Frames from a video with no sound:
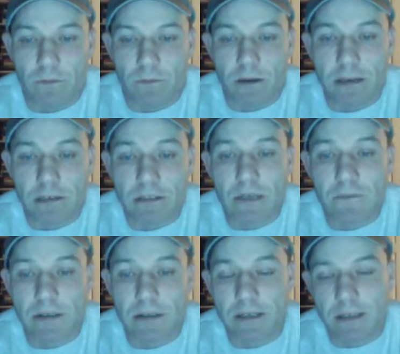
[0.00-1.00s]
royalty
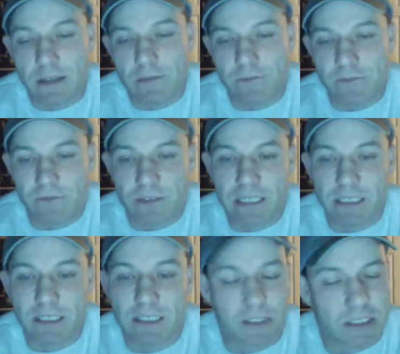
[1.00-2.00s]
fee-
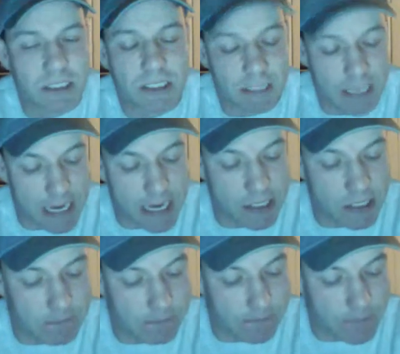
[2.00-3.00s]
fees in the
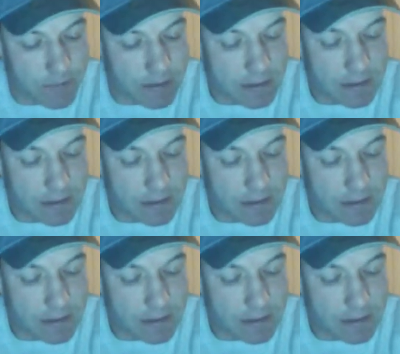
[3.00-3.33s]
syndication